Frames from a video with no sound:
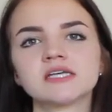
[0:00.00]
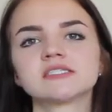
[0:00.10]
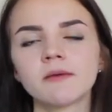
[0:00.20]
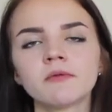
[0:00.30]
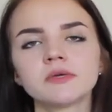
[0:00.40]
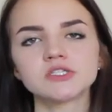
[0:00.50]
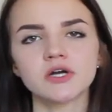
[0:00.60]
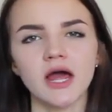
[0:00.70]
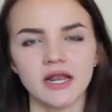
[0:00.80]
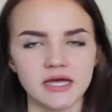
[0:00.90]
supplements
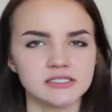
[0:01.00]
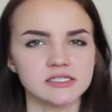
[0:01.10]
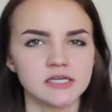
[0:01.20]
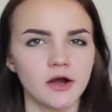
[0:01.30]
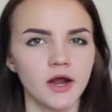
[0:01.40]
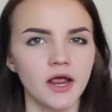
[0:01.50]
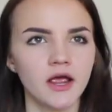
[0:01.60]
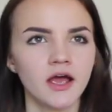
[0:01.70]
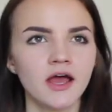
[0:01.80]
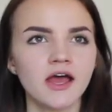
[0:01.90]
are not
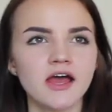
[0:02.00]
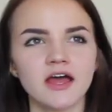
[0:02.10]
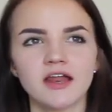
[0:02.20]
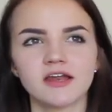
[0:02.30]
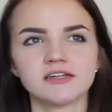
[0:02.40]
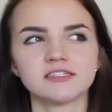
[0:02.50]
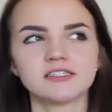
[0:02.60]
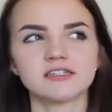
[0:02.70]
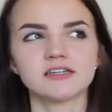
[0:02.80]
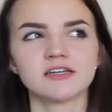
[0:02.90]
necessary. And